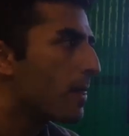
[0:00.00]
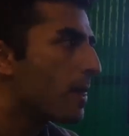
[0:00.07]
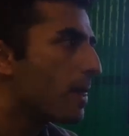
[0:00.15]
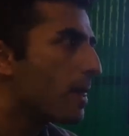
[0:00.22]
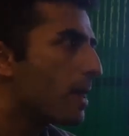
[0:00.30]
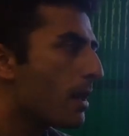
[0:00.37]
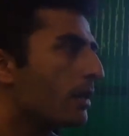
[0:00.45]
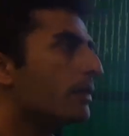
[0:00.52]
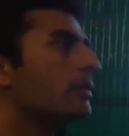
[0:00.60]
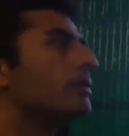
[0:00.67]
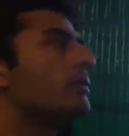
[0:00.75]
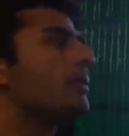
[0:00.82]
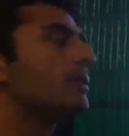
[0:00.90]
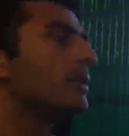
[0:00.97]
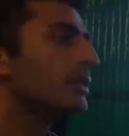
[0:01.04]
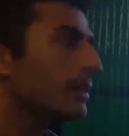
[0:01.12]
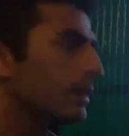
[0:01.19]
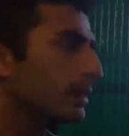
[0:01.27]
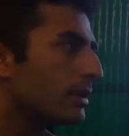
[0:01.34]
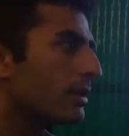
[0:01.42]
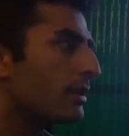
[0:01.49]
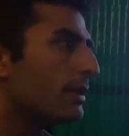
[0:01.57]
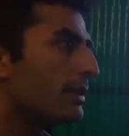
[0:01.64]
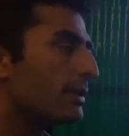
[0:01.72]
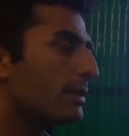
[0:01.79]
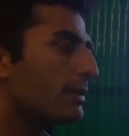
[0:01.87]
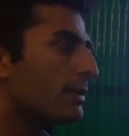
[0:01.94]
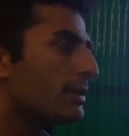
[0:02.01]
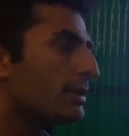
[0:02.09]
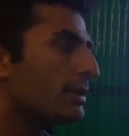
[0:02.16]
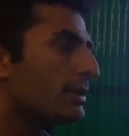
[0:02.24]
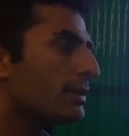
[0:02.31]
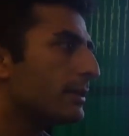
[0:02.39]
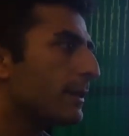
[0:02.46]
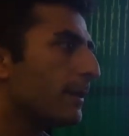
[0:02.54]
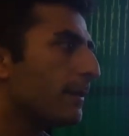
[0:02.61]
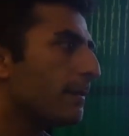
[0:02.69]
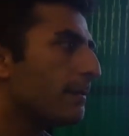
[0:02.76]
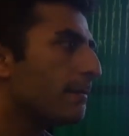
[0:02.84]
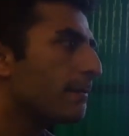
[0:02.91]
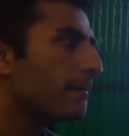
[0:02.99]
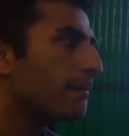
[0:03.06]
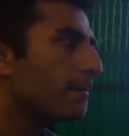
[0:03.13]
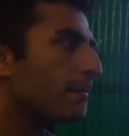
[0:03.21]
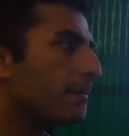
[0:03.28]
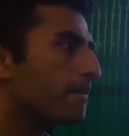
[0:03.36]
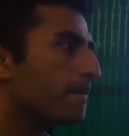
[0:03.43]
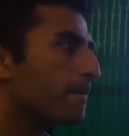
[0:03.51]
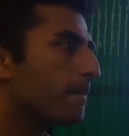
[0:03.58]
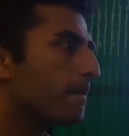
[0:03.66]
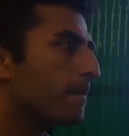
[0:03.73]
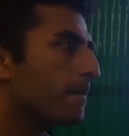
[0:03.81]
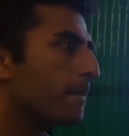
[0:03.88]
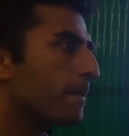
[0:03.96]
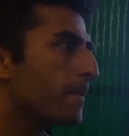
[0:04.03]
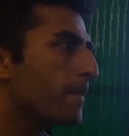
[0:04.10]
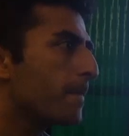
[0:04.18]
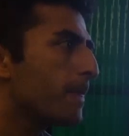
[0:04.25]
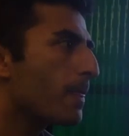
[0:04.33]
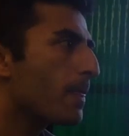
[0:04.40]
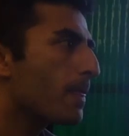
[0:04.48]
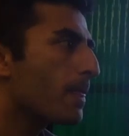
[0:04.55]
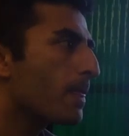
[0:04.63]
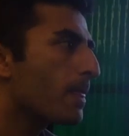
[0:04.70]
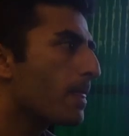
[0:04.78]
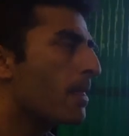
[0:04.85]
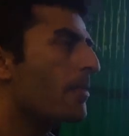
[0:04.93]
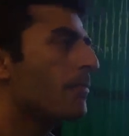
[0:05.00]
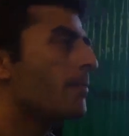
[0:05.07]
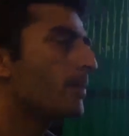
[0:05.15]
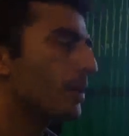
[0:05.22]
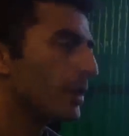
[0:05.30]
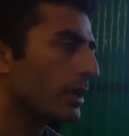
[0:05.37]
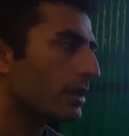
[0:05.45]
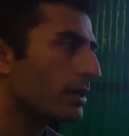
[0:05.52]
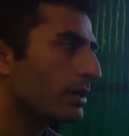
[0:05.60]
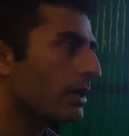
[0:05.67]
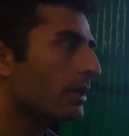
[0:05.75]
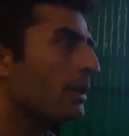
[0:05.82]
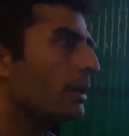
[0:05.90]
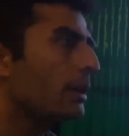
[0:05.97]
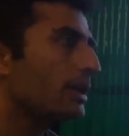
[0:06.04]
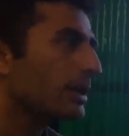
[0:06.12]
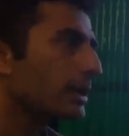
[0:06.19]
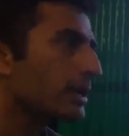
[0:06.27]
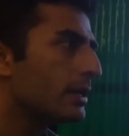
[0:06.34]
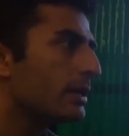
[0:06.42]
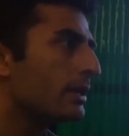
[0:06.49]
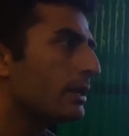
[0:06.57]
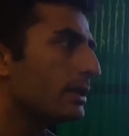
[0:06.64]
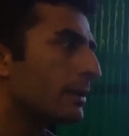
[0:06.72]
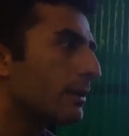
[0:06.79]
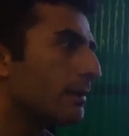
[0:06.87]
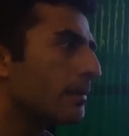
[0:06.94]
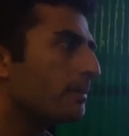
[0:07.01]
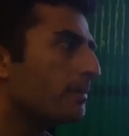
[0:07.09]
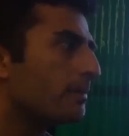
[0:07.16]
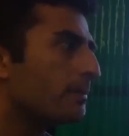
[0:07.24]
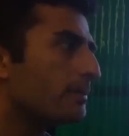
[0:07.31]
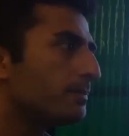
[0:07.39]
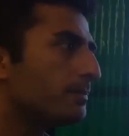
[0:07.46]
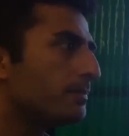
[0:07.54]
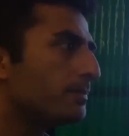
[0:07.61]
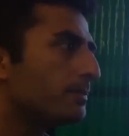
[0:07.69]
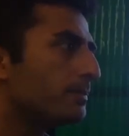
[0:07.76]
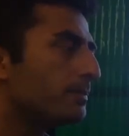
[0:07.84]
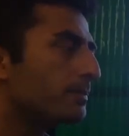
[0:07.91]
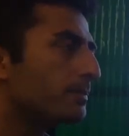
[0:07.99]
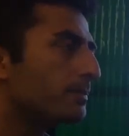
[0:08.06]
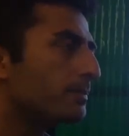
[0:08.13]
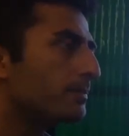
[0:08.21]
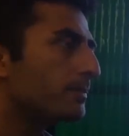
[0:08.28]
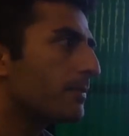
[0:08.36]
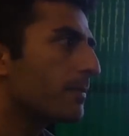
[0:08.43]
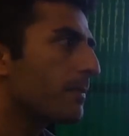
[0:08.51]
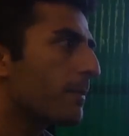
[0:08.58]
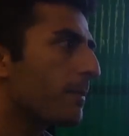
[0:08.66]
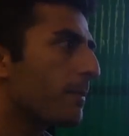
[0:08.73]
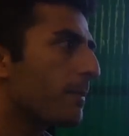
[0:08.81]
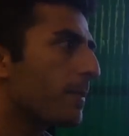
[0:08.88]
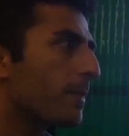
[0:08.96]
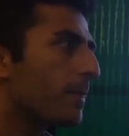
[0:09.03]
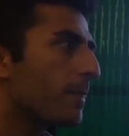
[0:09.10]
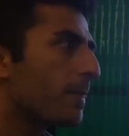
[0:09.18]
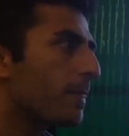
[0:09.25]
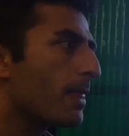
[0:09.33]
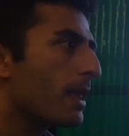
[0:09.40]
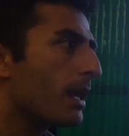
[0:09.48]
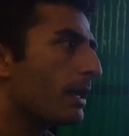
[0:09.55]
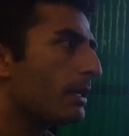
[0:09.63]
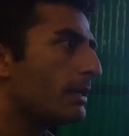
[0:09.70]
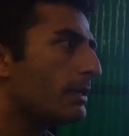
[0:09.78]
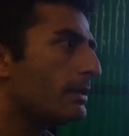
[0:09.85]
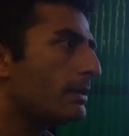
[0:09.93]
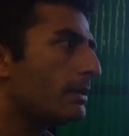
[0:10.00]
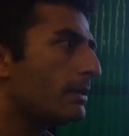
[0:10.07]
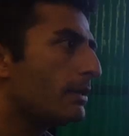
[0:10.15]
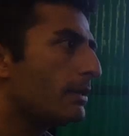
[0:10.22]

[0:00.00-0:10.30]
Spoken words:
So a data scientist can log into SageMaker for the first time, go to the dashboard and be presented with a